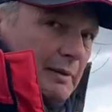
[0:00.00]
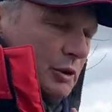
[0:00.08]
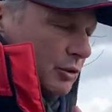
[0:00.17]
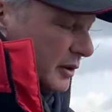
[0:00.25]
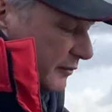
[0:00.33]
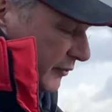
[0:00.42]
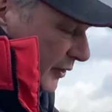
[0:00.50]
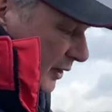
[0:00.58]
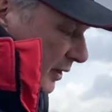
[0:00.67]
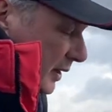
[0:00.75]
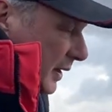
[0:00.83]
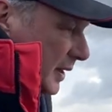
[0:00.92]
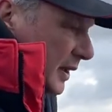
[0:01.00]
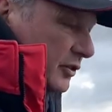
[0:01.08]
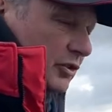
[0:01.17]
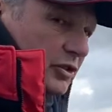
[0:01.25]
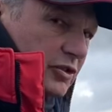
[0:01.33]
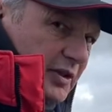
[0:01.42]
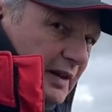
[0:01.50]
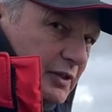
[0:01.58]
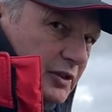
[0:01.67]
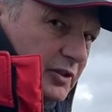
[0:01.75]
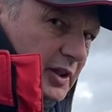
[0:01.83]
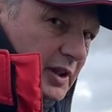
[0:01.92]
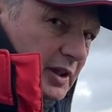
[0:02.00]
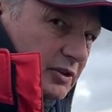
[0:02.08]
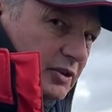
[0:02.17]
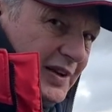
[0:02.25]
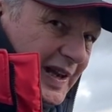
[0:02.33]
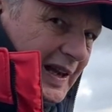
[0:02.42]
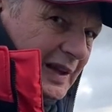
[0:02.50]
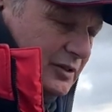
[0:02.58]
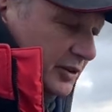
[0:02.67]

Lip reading: looking for is a 70 to 90